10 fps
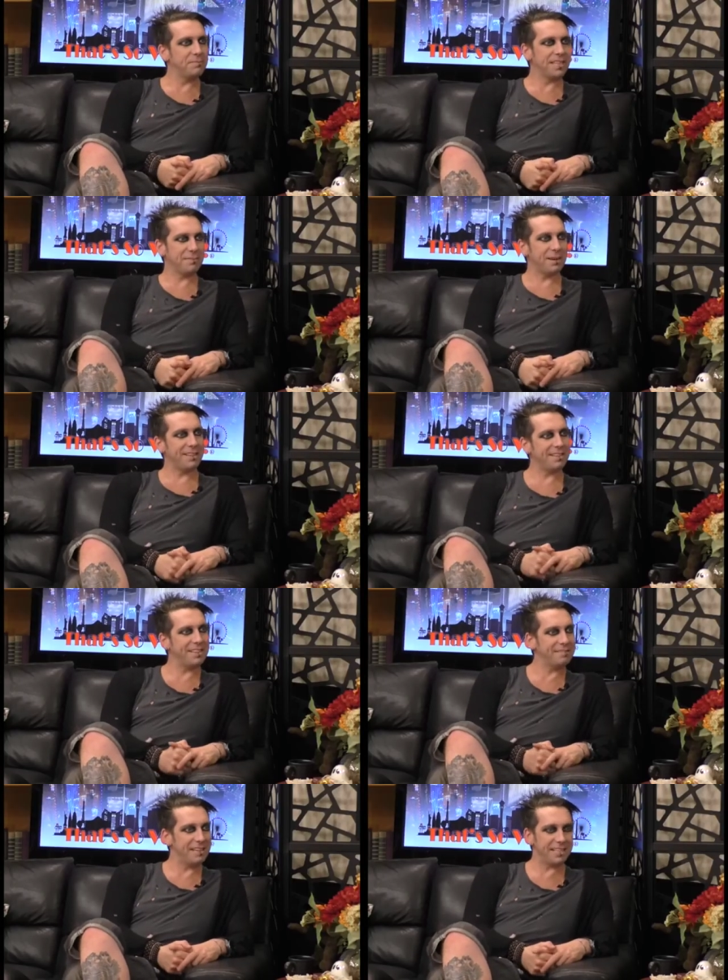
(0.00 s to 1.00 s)
That's my
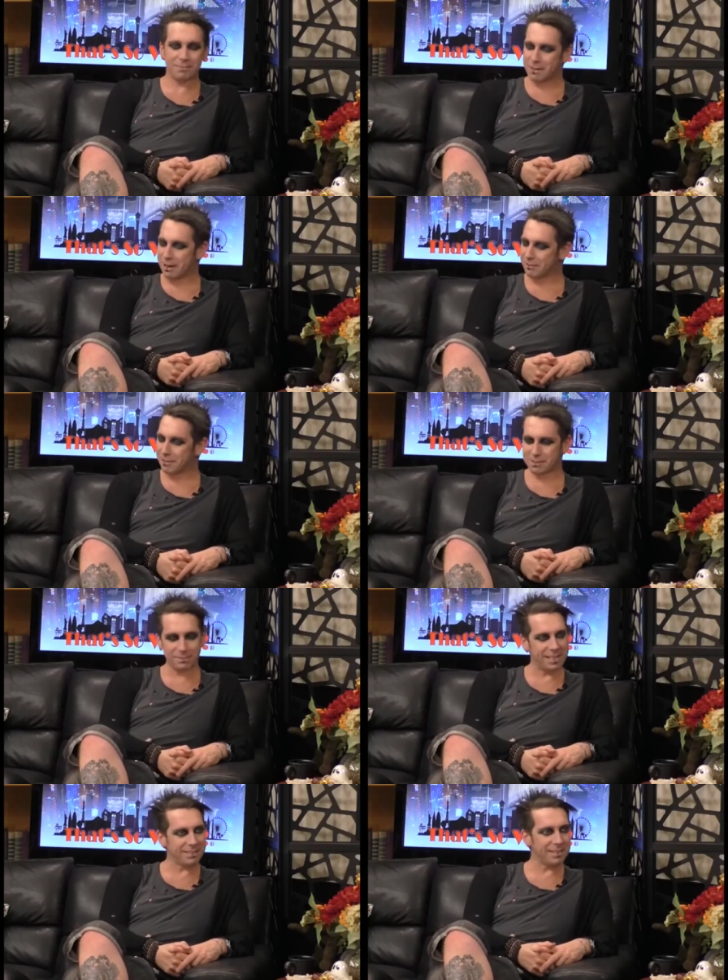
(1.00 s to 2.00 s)
thing. That's when I've got some
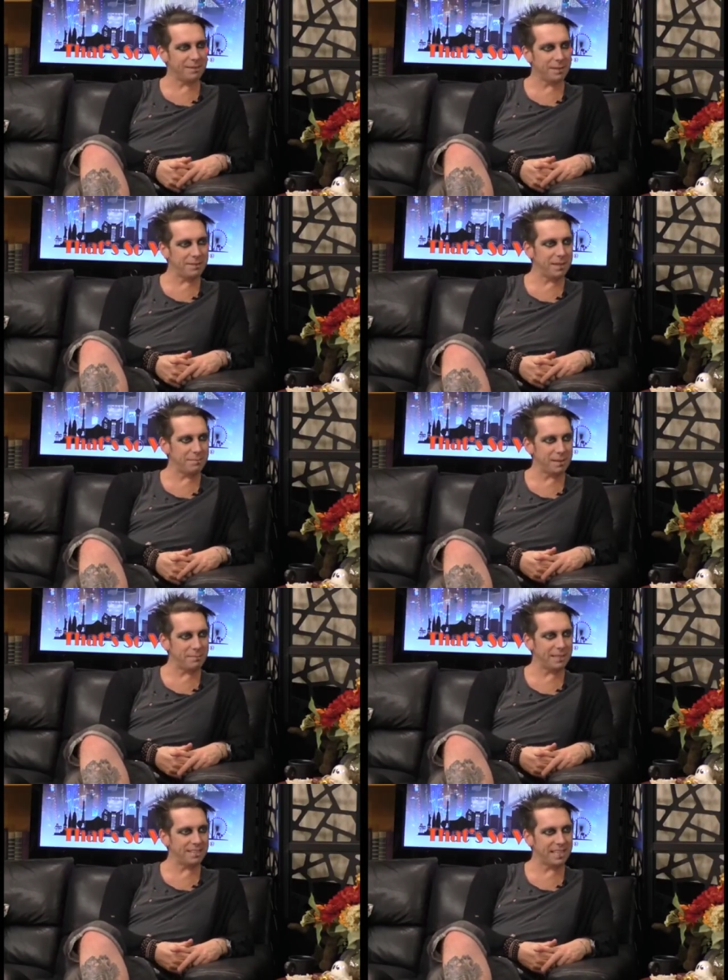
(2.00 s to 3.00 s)
downtime. I play
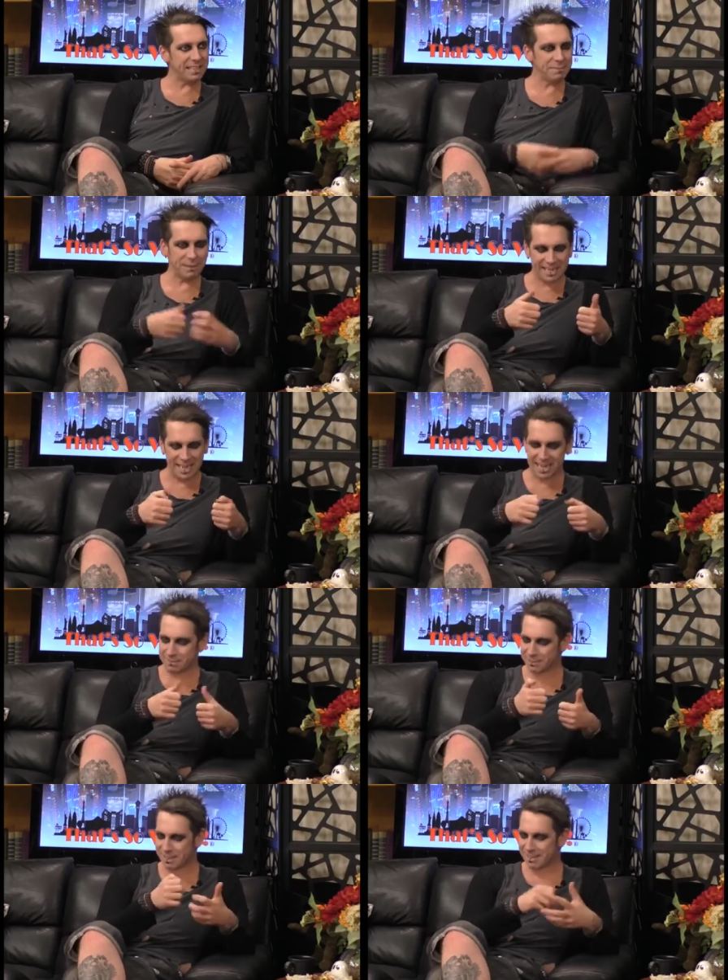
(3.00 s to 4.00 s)
PlayStation and play
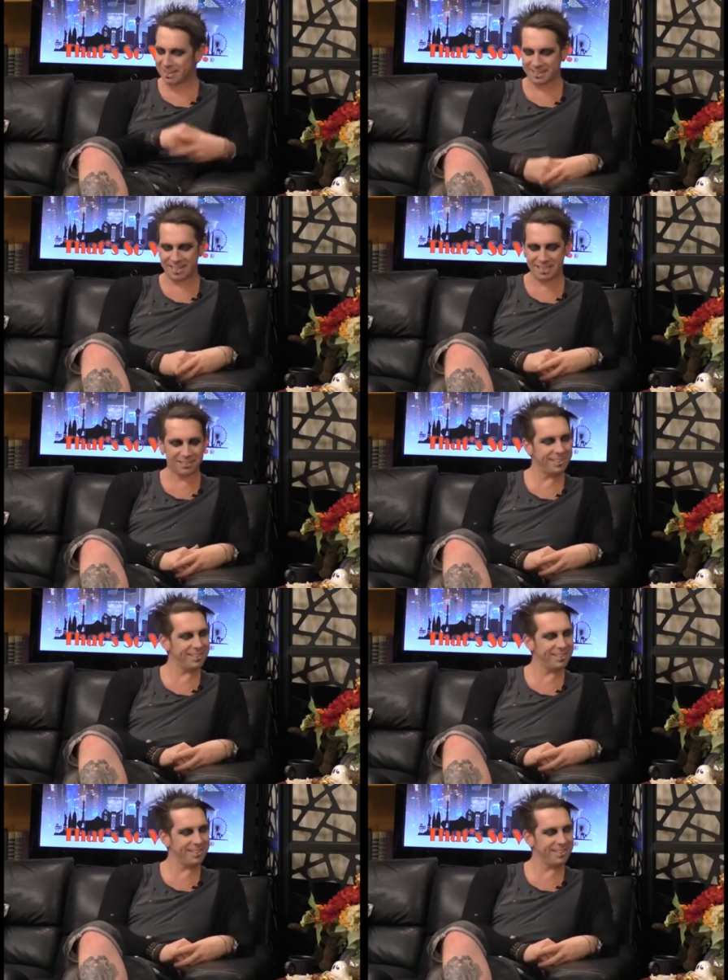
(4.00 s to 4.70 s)
games. I like that sort of